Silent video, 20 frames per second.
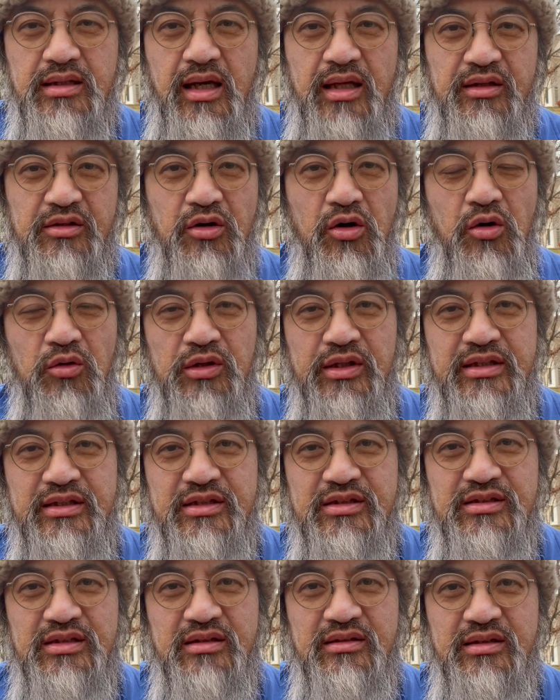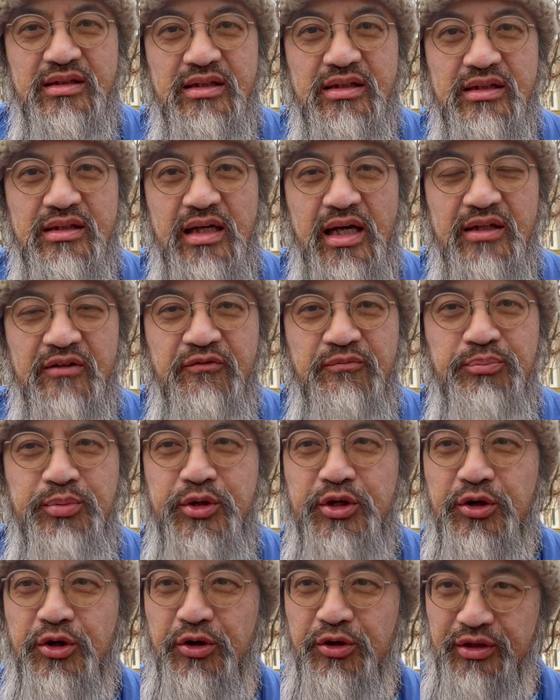holiness and the kind of
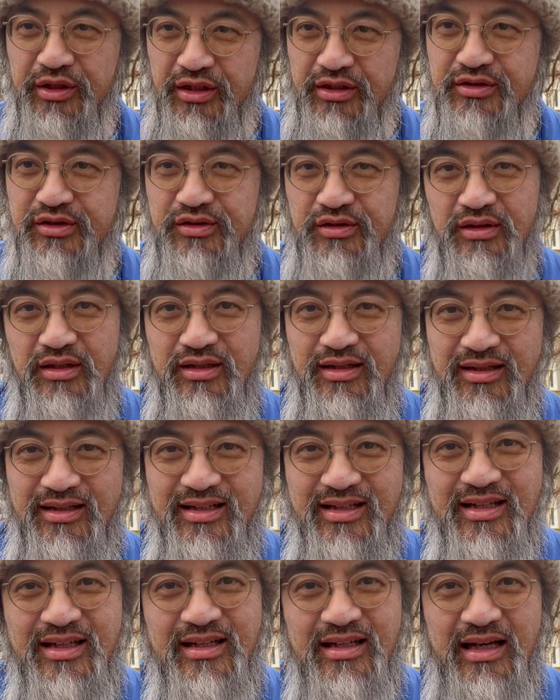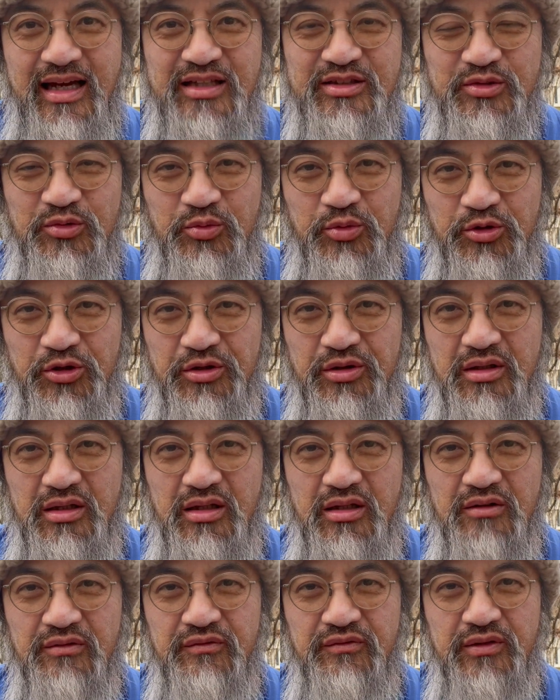pureness, as it were,
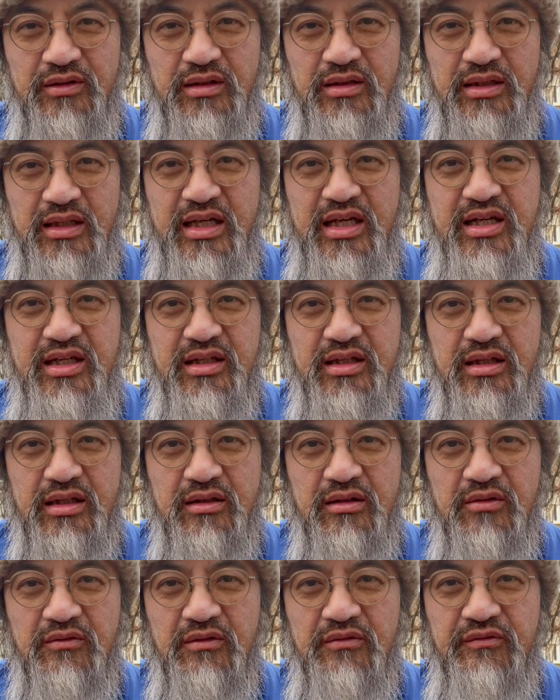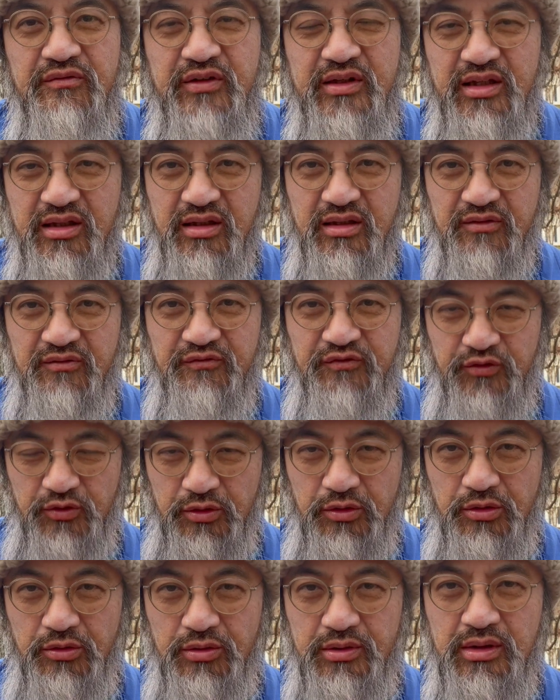of eating vegan
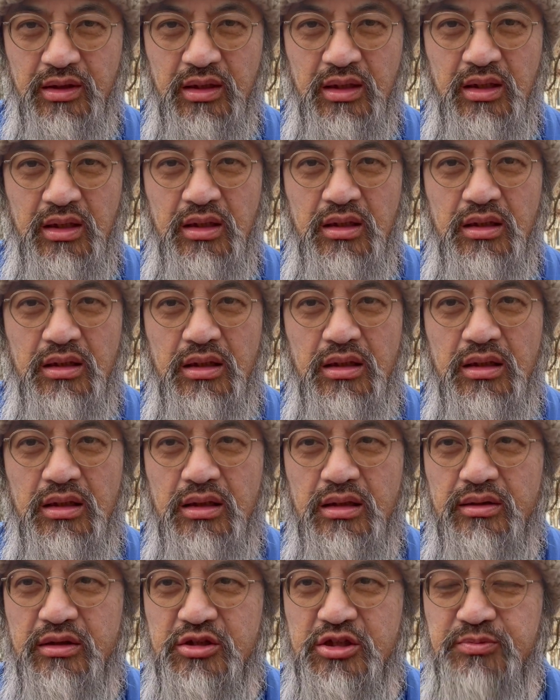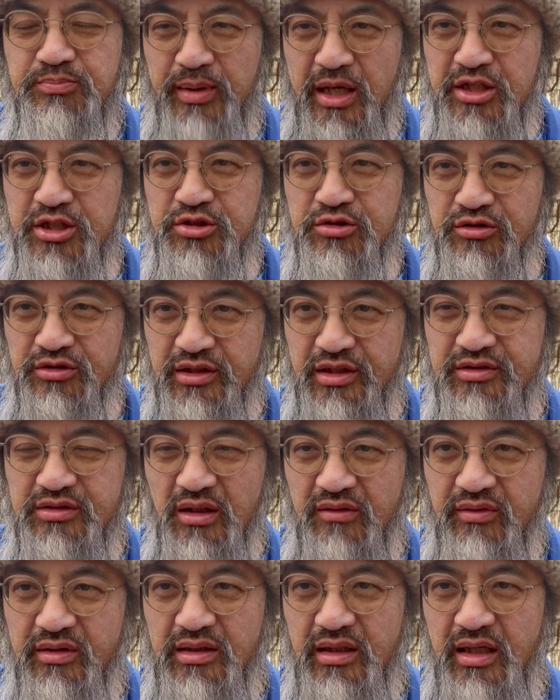food, the specialness
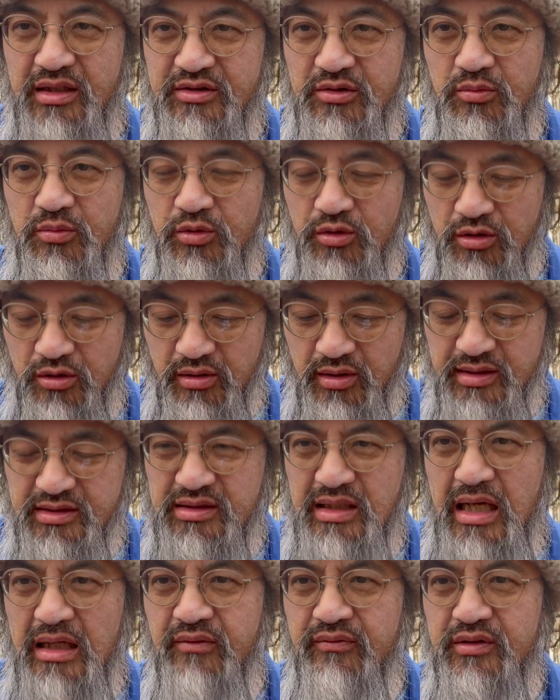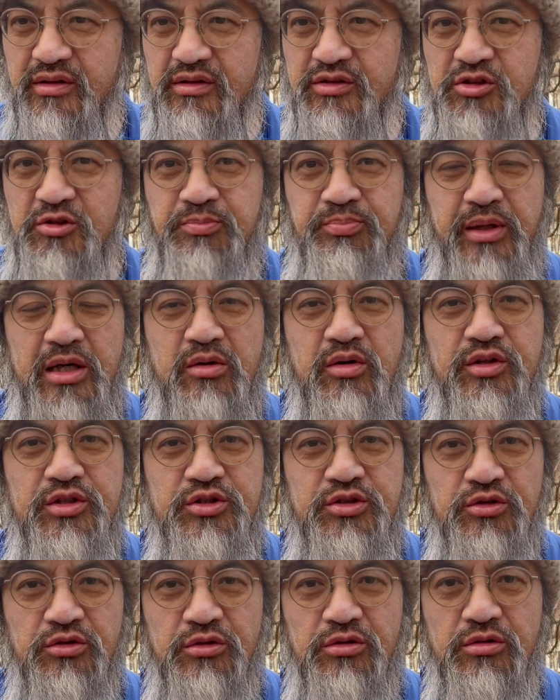of it, as it were. It's kind of a
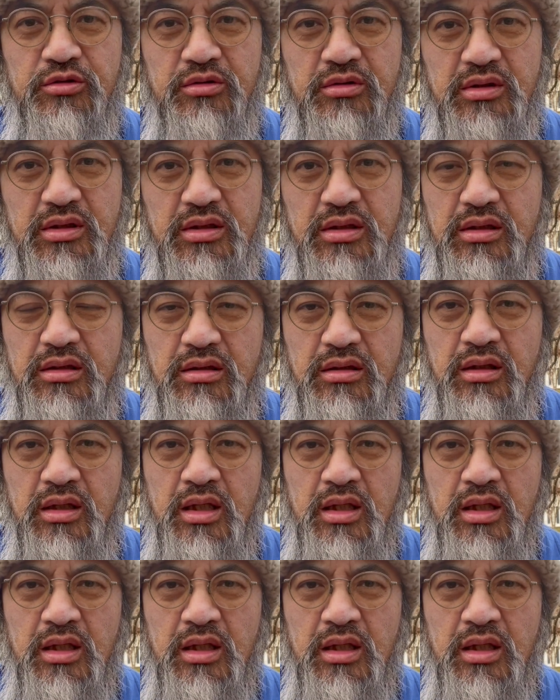spiritual